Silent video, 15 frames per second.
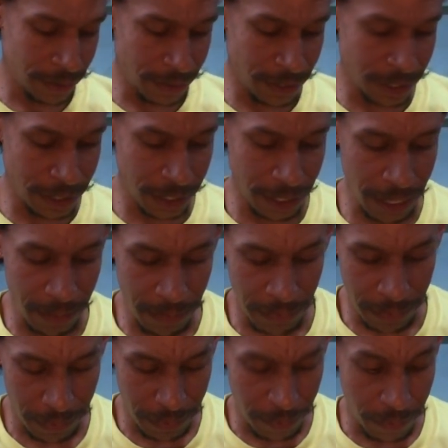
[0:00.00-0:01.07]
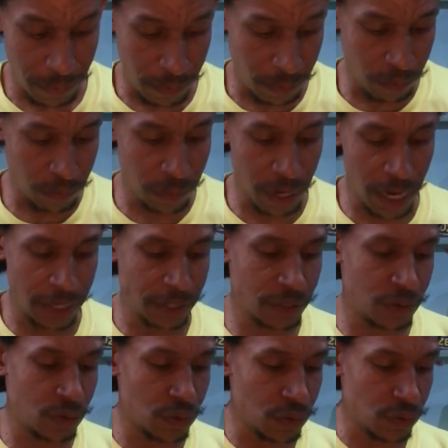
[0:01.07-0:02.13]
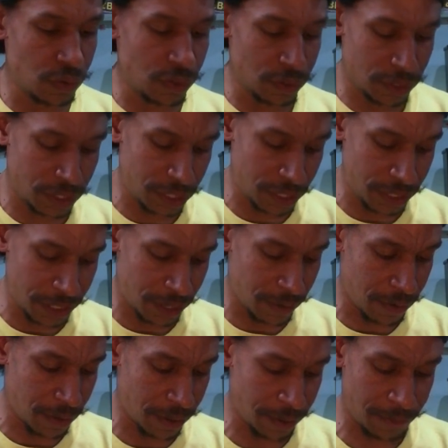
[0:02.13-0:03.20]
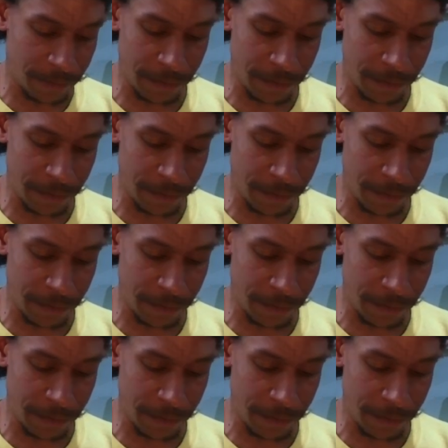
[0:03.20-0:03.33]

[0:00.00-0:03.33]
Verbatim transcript: slip, nice cool little sticker on the